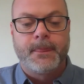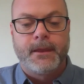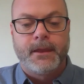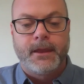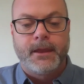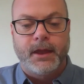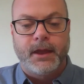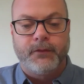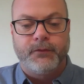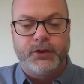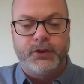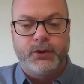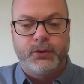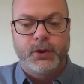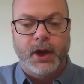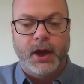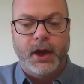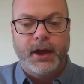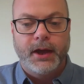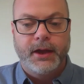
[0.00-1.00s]
if you
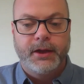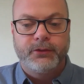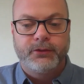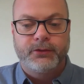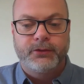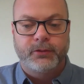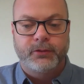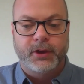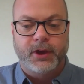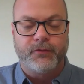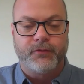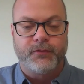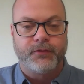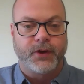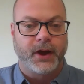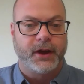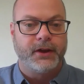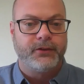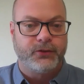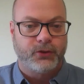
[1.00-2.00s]
guys can
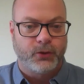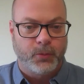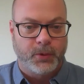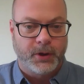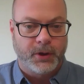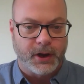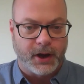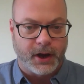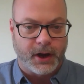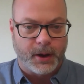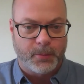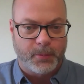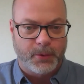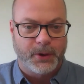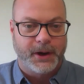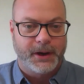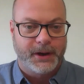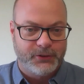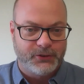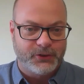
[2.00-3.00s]
find someone to
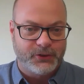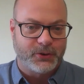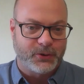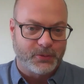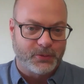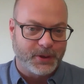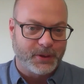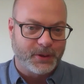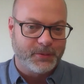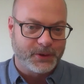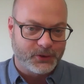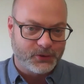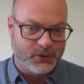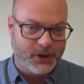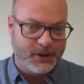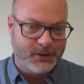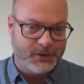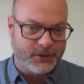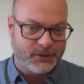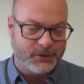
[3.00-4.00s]
operate a general public
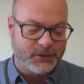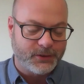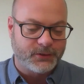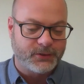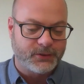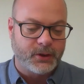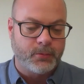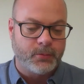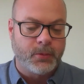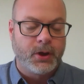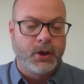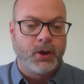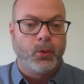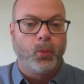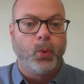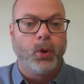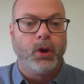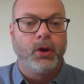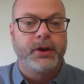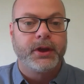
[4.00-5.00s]
transit system,
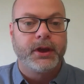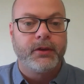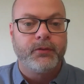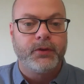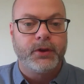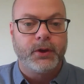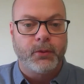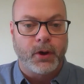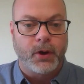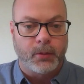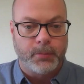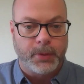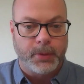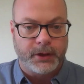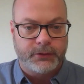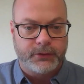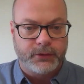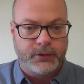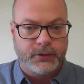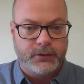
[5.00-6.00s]
we'll give you our
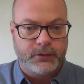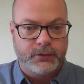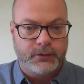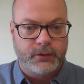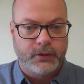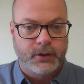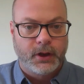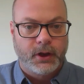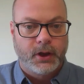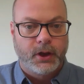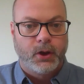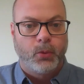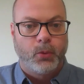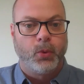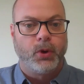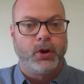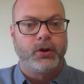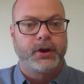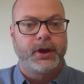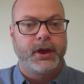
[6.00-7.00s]
buses.
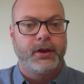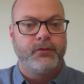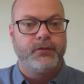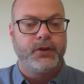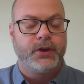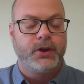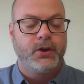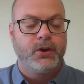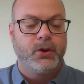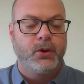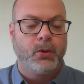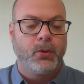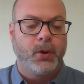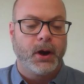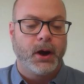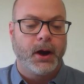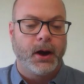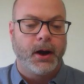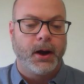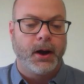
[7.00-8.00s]
We'll give you
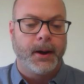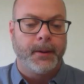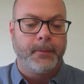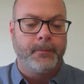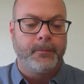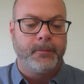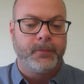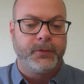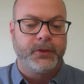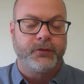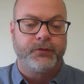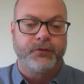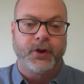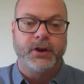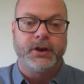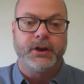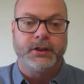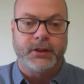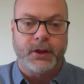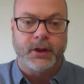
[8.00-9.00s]
the
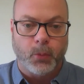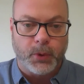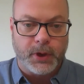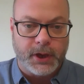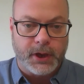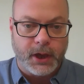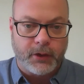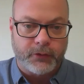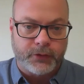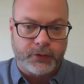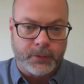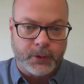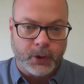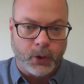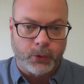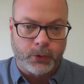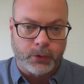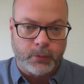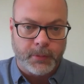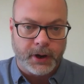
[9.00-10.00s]
funding that we get from the
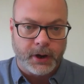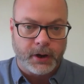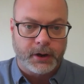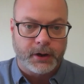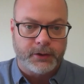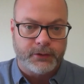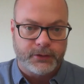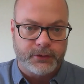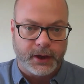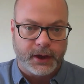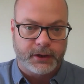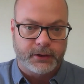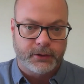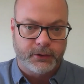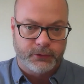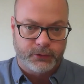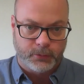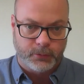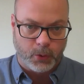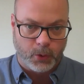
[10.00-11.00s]
Older Americans Act to
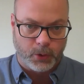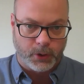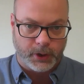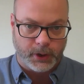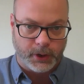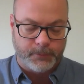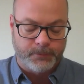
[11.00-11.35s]
support it.